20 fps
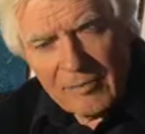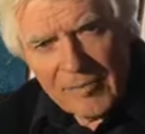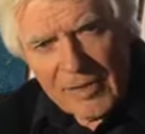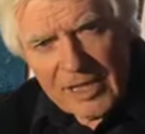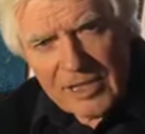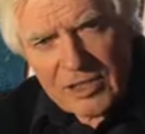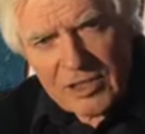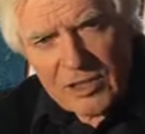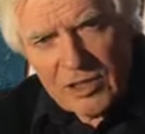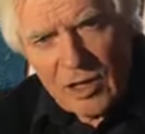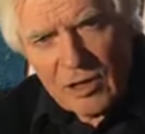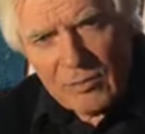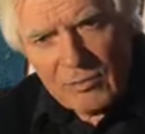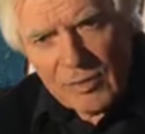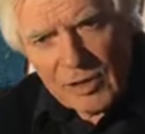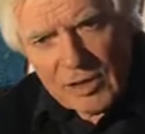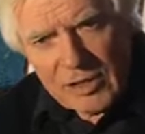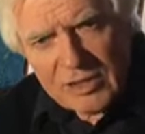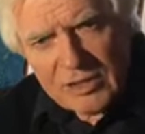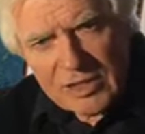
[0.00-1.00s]
it's not
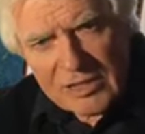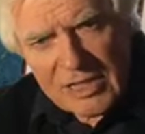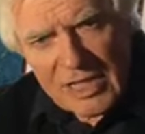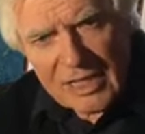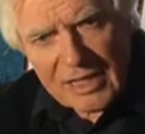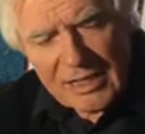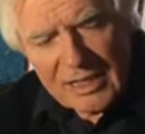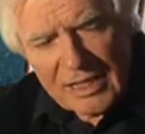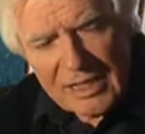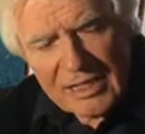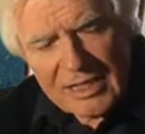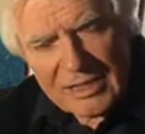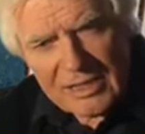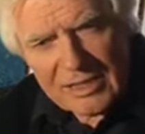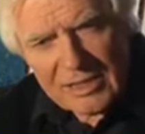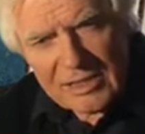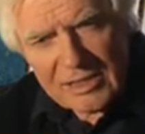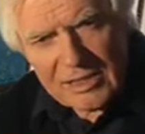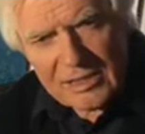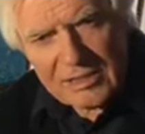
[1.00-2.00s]
because technique
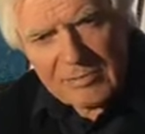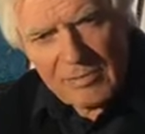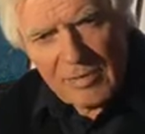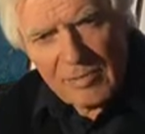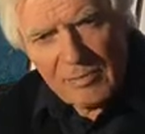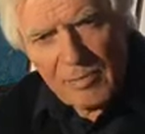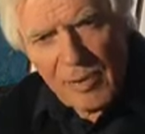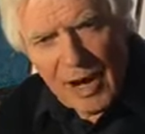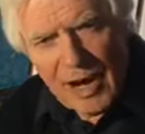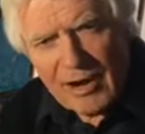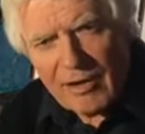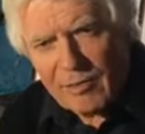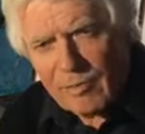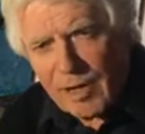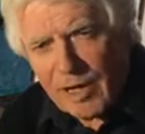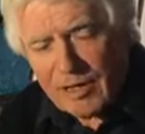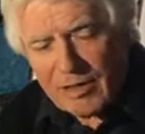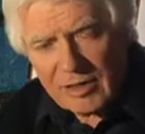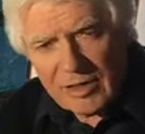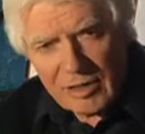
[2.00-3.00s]
is
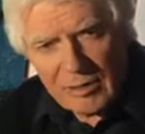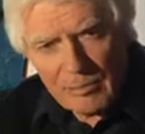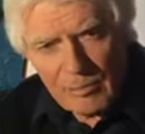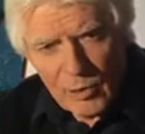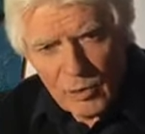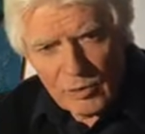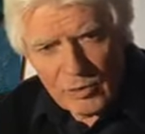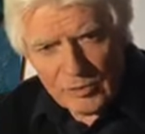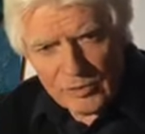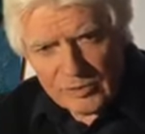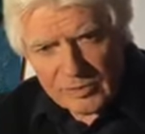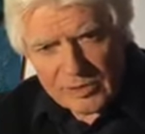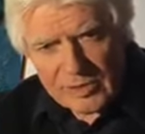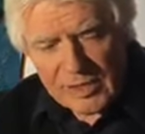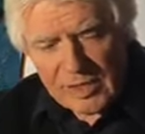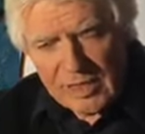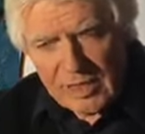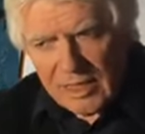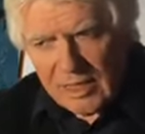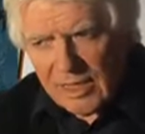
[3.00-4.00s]
paramountly important.
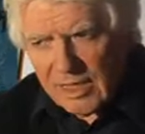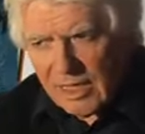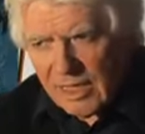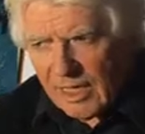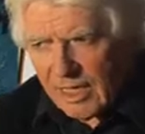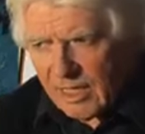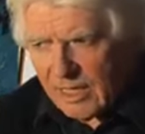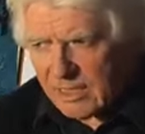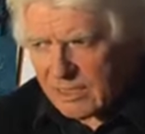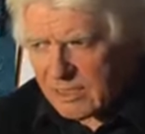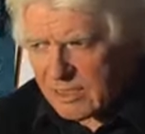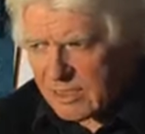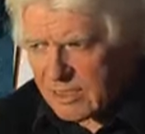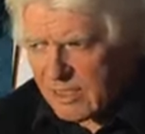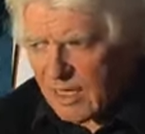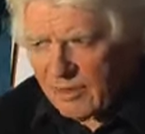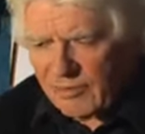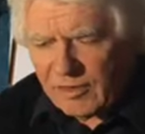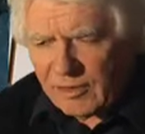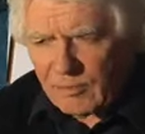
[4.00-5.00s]
It's
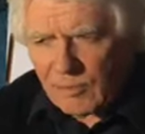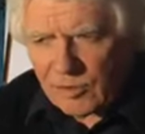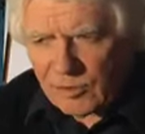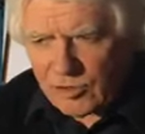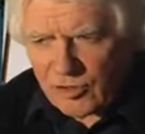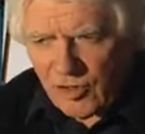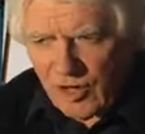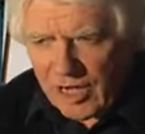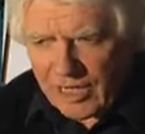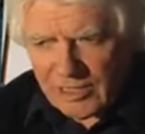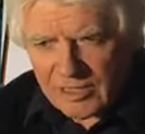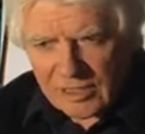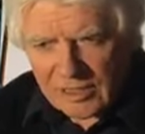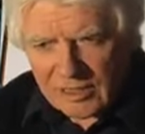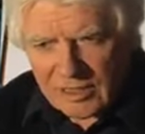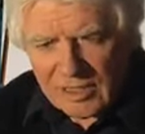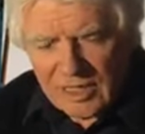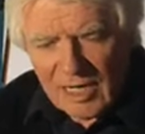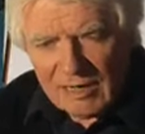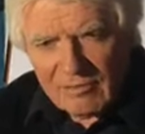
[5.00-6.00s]
nothing more tragic
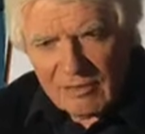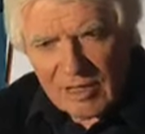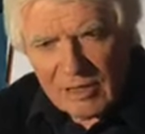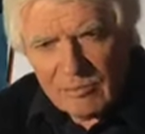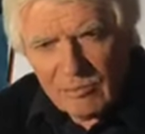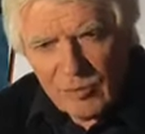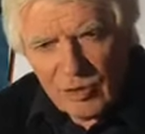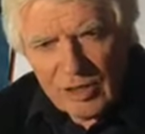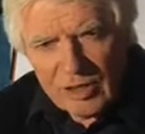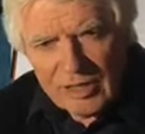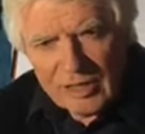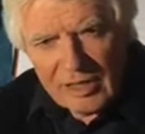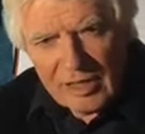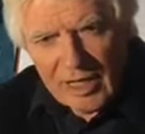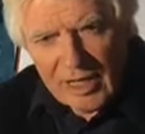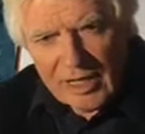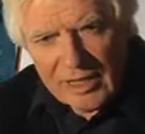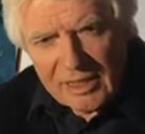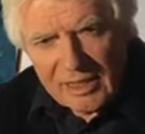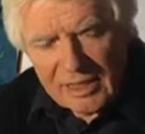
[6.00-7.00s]
than having a brilliant
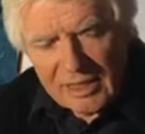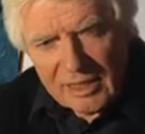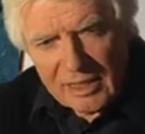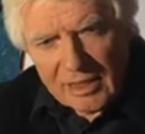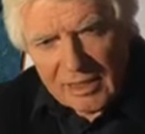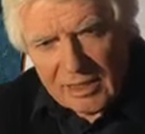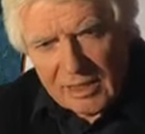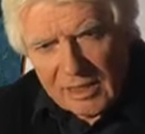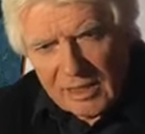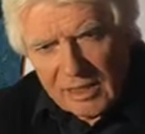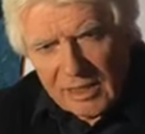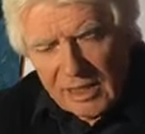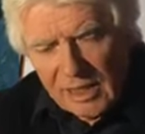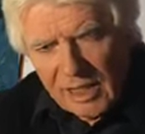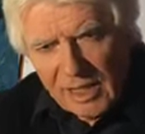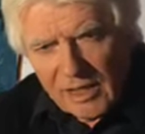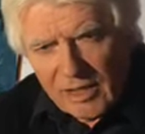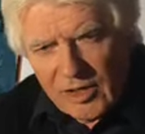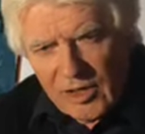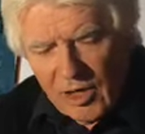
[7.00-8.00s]
idea
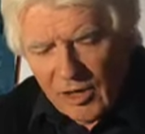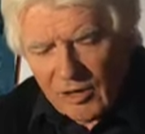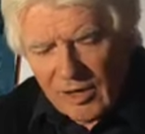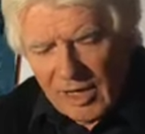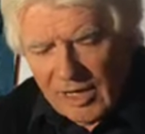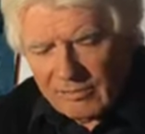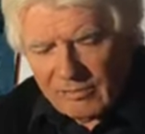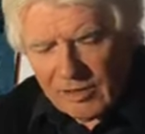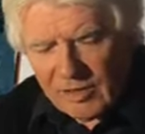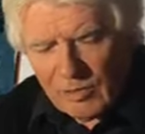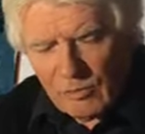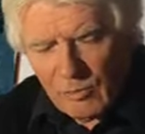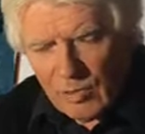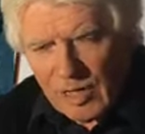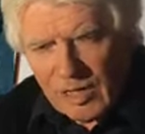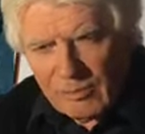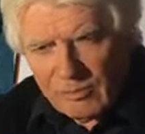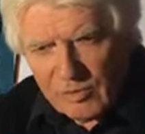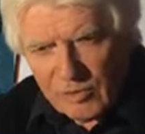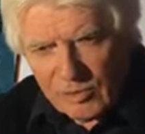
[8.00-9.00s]
and not having the
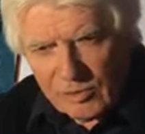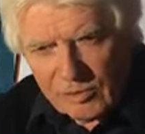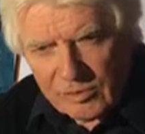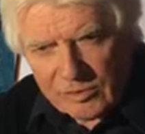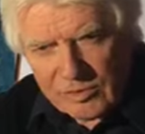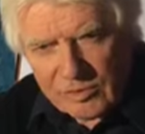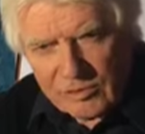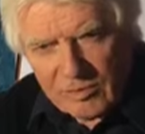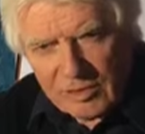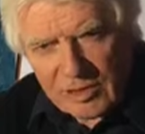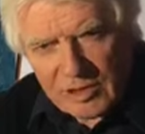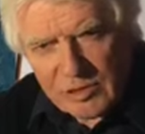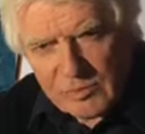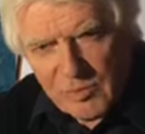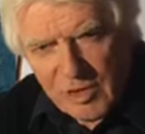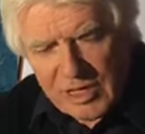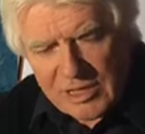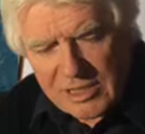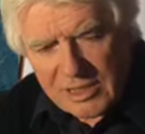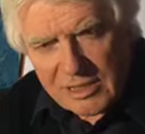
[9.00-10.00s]
wherewithal to
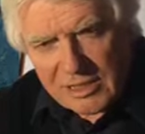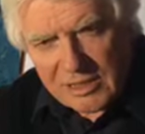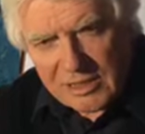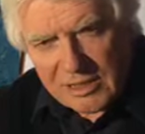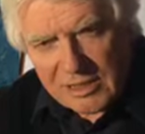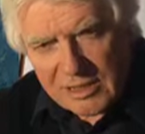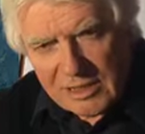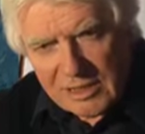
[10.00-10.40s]
express it.